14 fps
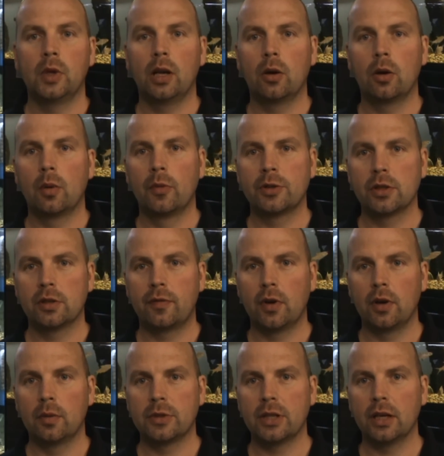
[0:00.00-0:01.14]
Hello, I'm Richard
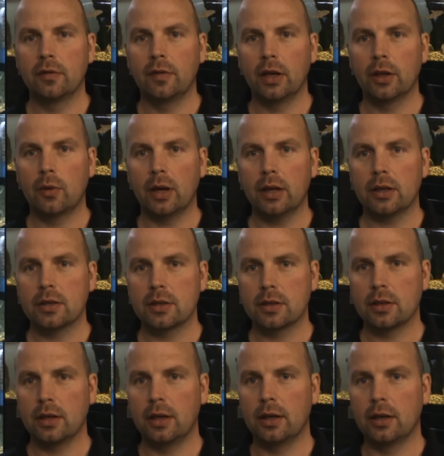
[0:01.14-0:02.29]
from Tyne Valley
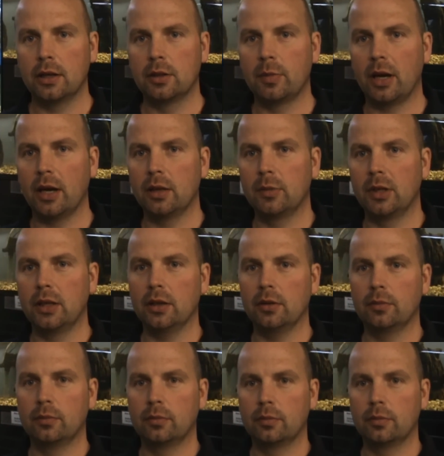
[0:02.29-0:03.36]
Aquatics and behind me here